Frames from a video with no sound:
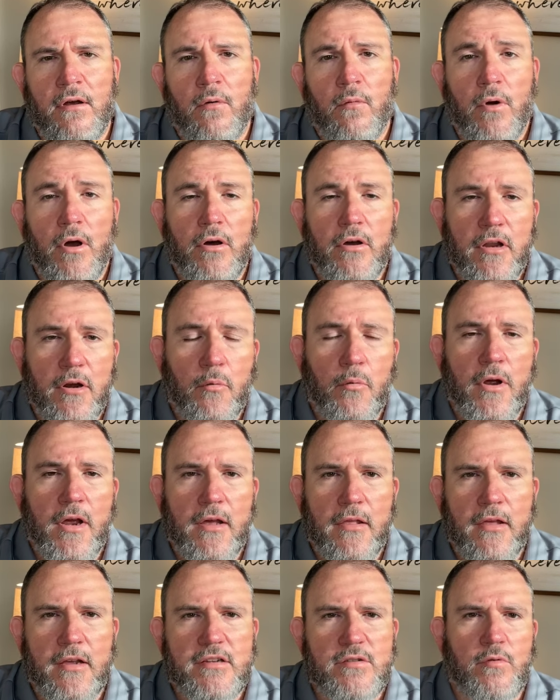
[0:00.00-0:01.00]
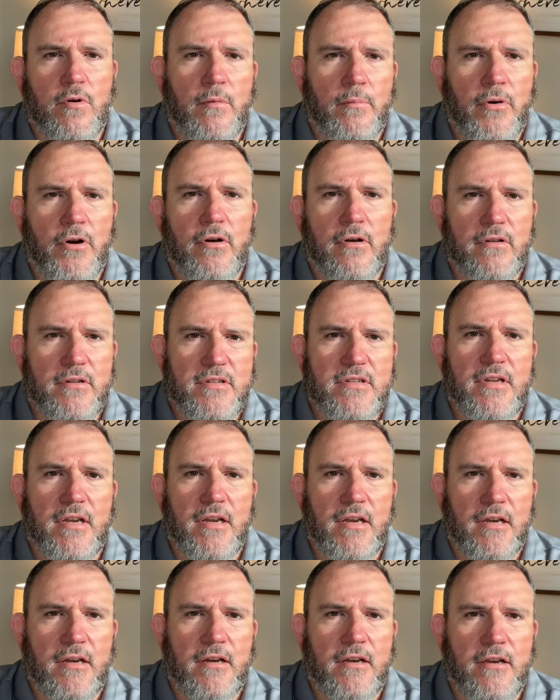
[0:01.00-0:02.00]
Well, in a way, that's what Paul is
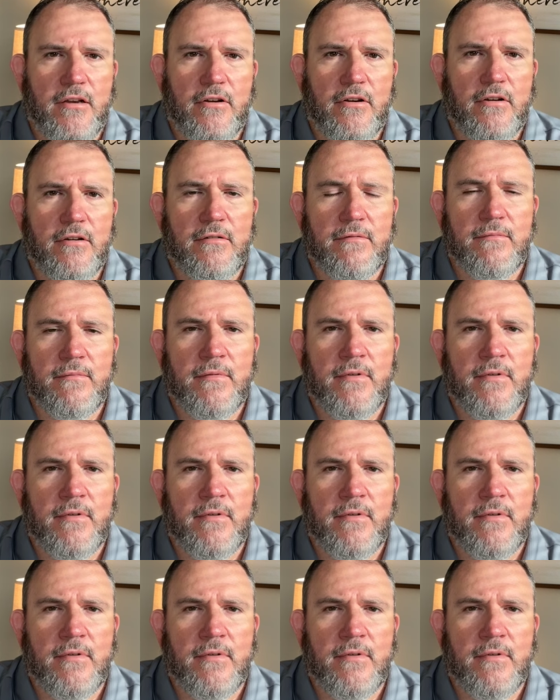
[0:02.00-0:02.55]
saying here.